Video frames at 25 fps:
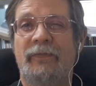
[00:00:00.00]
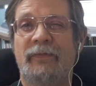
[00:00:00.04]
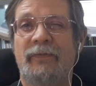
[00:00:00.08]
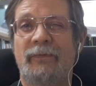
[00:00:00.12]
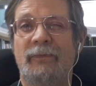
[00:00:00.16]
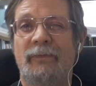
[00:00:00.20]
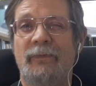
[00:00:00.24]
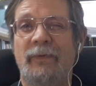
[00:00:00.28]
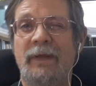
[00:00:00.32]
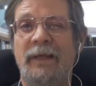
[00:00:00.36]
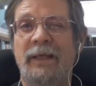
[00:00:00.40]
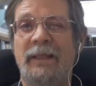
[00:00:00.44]

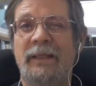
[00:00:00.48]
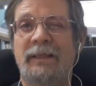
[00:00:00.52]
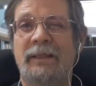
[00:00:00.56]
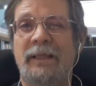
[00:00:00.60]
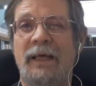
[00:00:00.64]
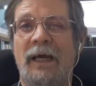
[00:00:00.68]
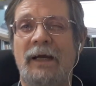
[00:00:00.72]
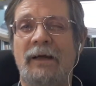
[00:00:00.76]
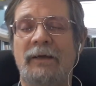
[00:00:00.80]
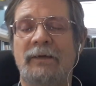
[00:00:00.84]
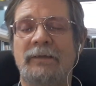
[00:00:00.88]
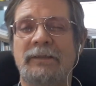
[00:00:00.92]

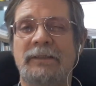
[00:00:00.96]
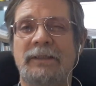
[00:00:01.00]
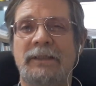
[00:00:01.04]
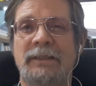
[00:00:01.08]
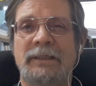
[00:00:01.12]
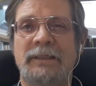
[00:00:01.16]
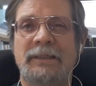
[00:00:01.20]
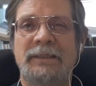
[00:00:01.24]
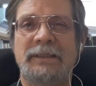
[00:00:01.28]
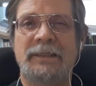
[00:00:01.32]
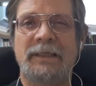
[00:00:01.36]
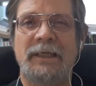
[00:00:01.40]

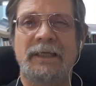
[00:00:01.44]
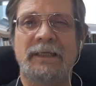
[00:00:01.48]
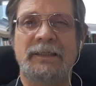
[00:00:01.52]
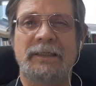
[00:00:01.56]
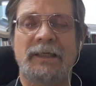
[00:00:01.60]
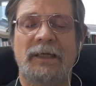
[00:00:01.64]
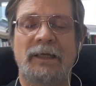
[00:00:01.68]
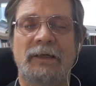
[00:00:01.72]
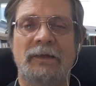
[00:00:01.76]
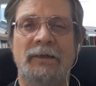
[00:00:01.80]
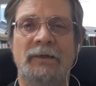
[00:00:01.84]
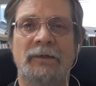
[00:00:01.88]

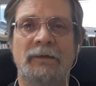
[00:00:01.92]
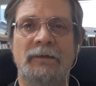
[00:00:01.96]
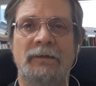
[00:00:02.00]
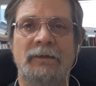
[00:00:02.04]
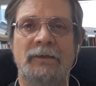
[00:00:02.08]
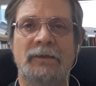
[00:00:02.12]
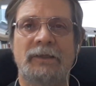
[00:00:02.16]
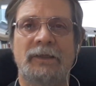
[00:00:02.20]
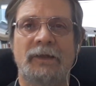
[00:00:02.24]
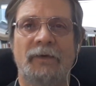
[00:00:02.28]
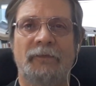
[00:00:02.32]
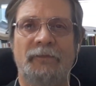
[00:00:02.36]
3,600
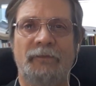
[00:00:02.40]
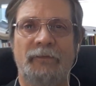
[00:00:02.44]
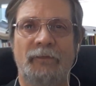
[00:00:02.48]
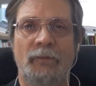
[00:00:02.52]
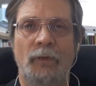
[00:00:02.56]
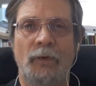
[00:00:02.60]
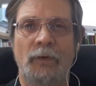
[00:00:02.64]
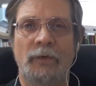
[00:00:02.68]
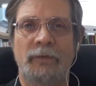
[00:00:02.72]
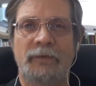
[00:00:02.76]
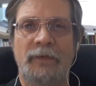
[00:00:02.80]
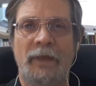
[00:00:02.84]
to
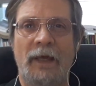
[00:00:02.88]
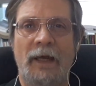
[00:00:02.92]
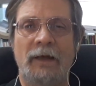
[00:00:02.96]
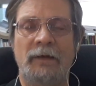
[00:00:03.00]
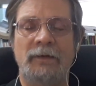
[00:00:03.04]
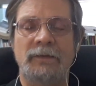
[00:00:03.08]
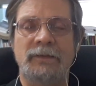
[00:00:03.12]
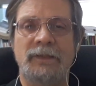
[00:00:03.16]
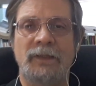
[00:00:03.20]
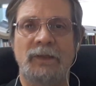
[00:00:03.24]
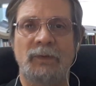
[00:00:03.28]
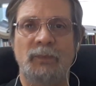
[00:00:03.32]

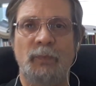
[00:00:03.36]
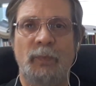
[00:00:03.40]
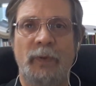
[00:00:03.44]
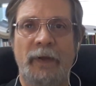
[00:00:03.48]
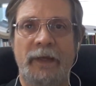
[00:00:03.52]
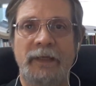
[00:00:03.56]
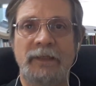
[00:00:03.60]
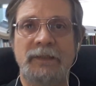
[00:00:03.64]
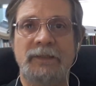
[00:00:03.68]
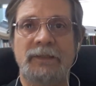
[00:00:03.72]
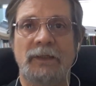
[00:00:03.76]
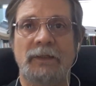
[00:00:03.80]
4,000
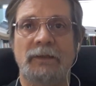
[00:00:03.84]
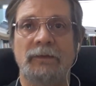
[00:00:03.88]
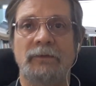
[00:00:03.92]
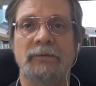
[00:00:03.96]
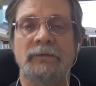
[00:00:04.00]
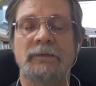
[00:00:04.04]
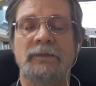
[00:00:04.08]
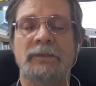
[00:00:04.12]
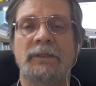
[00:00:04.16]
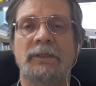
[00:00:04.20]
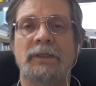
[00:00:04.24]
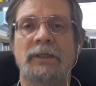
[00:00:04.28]

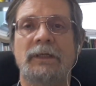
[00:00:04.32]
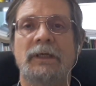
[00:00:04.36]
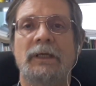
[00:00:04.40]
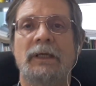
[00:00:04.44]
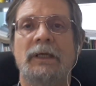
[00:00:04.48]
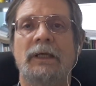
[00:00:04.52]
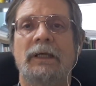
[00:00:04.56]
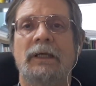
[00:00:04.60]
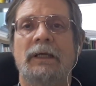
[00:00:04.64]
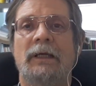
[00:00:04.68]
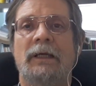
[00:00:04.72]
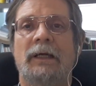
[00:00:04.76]
pesos,
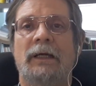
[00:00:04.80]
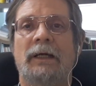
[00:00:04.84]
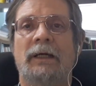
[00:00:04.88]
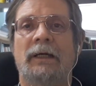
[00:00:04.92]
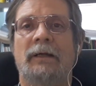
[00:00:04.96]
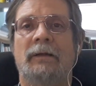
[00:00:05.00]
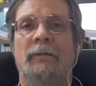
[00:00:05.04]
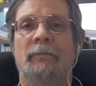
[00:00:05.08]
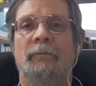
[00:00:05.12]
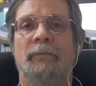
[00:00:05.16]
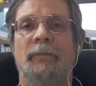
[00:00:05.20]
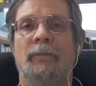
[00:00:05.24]

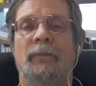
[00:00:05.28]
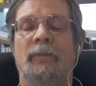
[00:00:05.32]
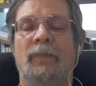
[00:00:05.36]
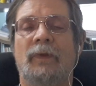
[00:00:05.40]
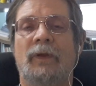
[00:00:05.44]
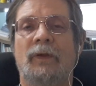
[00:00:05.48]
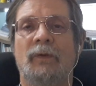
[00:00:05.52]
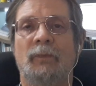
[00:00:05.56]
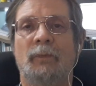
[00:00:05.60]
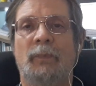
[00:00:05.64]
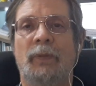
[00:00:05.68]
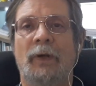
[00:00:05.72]

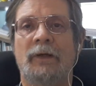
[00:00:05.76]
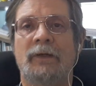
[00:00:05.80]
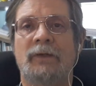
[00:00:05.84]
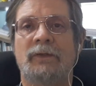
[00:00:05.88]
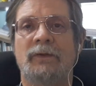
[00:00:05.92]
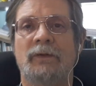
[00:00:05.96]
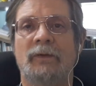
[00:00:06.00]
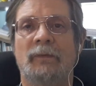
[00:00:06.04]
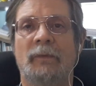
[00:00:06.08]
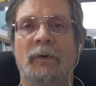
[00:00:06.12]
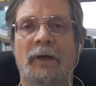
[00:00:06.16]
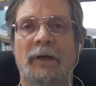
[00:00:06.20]
compared
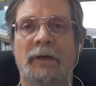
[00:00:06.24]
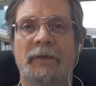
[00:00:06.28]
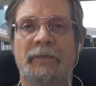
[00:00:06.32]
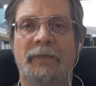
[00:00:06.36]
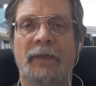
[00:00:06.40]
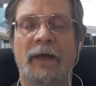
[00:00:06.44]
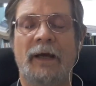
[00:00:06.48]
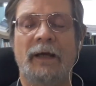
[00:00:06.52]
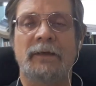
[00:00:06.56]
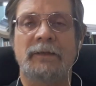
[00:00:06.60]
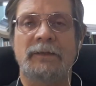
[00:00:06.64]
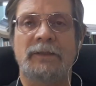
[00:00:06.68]
to about
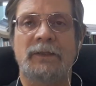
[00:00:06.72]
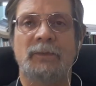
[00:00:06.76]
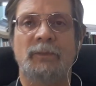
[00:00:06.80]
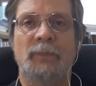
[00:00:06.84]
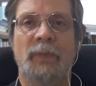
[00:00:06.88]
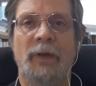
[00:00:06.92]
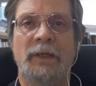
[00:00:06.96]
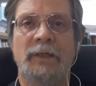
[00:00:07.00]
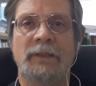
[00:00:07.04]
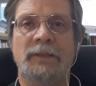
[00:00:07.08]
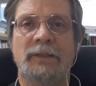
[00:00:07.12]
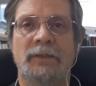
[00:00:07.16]
1,000
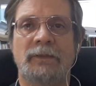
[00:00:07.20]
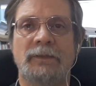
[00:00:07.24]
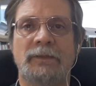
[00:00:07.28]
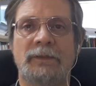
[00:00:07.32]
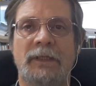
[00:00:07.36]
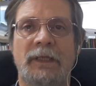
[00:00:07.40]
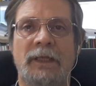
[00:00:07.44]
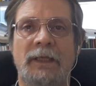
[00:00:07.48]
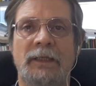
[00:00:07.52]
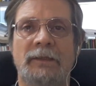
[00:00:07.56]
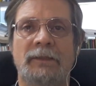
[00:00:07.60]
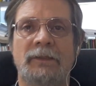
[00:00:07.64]
pesos
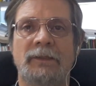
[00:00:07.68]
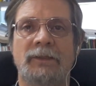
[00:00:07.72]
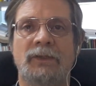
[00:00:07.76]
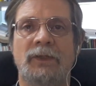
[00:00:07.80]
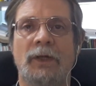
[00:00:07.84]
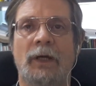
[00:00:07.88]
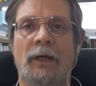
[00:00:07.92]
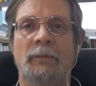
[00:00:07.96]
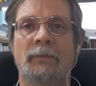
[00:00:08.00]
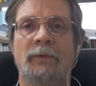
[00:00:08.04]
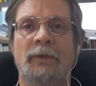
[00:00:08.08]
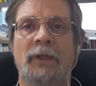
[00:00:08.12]
to get the
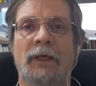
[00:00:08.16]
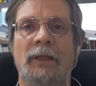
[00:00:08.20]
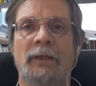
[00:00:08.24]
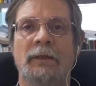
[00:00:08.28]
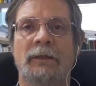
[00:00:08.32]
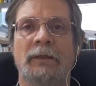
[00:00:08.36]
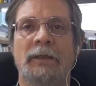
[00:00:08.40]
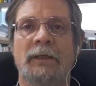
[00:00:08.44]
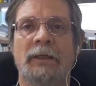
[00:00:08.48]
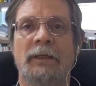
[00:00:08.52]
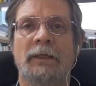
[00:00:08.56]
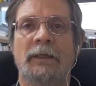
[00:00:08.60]
job
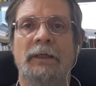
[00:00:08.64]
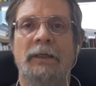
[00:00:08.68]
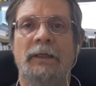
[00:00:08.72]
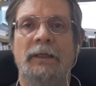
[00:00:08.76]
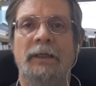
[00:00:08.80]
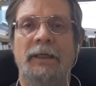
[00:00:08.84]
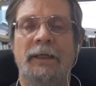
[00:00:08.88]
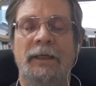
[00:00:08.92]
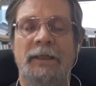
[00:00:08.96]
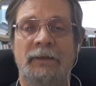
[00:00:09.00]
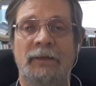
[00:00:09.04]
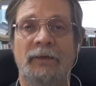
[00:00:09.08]
done
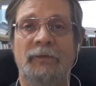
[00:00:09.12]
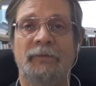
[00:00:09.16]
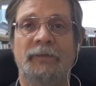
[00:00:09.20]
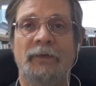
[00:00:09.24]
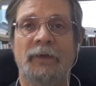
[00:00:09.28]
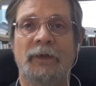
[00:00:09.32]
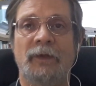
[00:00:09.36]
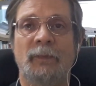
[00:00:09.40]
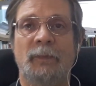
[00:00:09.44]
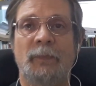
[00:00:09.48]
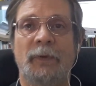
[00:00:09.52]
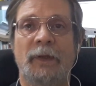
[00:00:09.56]
in the
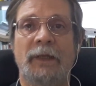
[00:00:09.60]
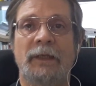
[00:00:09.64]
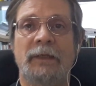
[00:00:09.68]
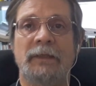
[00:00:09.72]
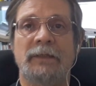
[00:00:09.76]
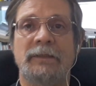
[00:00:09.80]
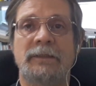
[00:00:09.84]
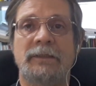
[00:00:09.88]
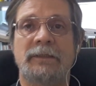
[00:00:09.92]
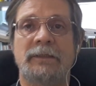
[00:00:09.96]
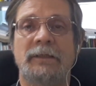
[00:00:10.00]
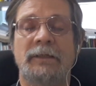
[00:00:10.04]

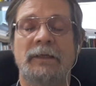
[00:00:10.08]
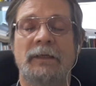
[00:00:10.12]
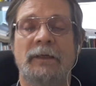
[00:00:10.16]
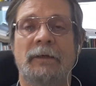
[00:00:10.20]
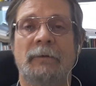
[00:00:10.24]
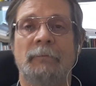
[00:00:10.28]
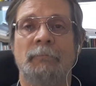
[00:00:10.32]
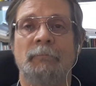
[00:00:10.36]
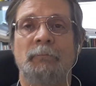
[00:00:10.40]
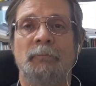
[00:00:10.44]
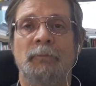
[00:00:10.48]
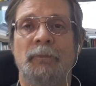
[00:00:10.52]
Philippines.
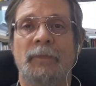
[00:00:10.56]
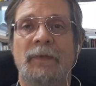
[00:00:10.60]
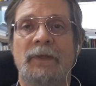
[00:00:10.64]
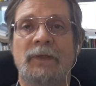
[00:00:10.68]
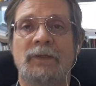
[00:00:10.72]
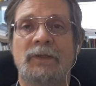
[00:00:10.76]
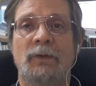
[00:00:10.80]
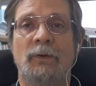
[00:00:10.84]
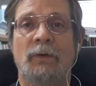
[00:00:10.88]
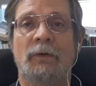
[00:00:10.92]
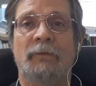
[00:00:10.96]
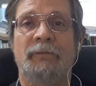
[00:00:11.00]

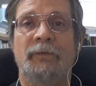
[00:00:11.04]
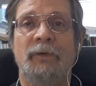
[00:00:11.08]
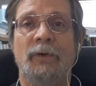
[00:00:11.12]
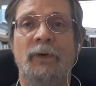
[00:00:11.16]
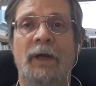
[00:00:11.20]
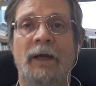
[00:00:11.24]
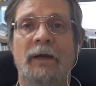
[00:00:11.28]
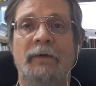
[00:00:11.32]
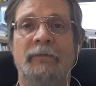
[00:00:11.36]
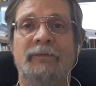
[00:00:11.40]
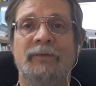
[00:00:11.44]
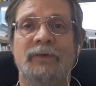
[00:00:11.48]
So if you
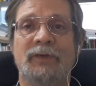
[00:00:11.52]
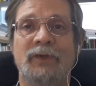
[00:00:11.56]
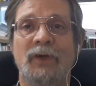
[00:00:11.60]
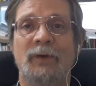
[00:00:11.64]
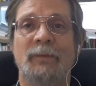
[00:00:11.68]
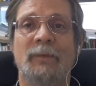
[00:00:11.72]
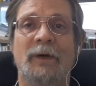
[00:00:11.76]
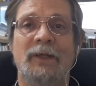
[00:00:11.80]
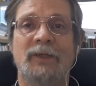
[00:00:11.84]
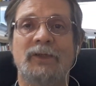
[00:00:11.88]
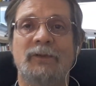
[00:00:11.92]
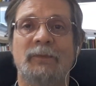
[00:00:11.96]
have
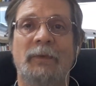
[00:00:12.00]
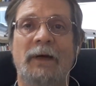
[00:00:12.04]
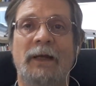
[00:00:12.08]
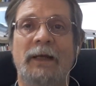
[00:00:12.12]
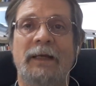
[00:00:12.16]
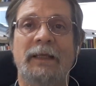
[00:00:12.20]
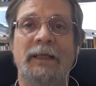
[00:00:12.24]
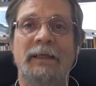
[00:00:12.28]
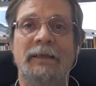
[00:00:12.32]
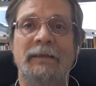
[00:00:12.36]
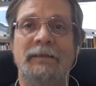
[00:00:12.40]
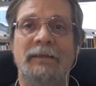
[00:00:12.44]
too much
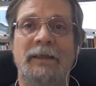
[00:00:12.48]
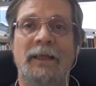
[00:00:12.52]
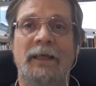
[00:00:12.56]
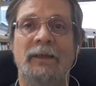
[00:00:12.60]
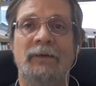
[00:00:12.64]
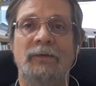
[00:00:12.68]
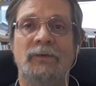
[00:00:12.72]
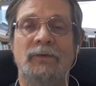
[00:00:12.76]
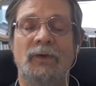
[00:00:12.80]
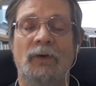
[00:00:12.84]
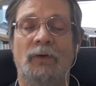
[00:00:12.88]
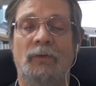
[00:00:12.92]
money,
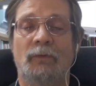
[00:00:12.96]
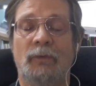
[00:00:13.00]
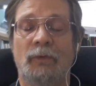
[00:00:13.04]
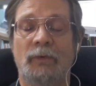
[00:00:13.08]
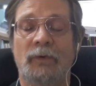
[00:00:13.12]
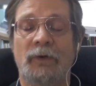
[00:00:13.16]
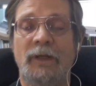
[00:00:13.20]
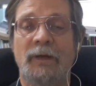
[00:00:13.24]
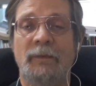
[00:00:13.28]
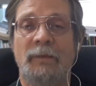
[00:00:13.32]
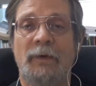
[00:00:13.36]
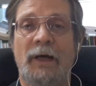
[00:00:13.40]
then don't
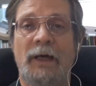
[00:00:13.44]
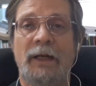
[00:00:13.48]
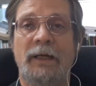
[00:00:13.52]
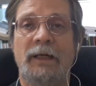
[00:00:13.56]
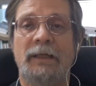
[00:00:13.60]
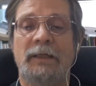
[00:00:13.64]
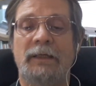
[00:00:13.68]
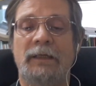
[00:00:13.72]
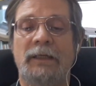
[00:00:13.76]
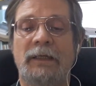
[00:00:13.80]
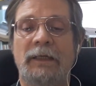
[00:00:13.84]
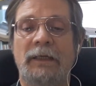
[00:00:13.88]
worry about
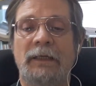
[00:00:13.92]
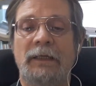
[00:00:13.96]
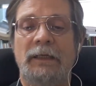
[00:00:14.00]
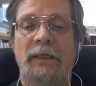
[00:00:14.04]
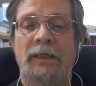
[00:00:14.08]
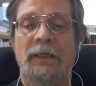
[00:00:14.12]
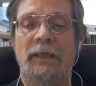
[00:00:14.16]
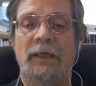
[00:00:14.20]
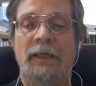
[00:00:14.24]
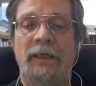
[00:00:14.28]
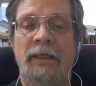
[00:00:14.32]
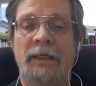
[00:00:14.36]
it.
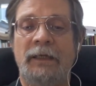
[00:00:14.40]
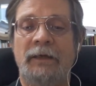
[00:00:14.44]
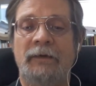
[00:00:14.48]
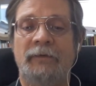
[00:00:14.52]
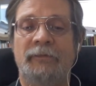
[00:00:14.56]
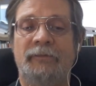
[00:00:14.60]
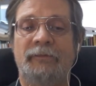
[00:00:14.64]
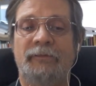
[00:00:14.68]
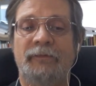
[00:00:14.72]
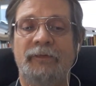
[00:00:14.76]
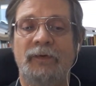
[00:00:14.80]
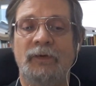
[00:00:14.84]

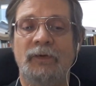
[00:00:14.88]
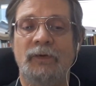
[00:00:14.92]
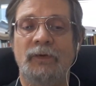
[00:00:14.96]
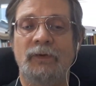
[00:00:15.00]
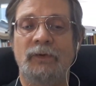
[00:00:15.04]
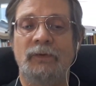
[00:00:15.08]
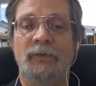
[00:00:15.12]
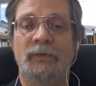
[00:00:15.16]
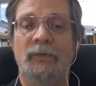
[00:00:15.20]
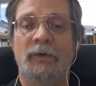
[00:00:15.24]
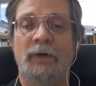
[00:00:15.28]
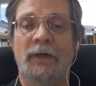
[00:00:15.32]
If
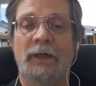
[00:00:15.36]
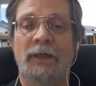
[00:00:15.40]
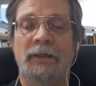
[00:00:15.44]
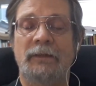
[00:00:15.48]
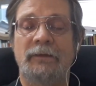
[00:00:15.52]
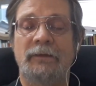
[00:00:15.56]
you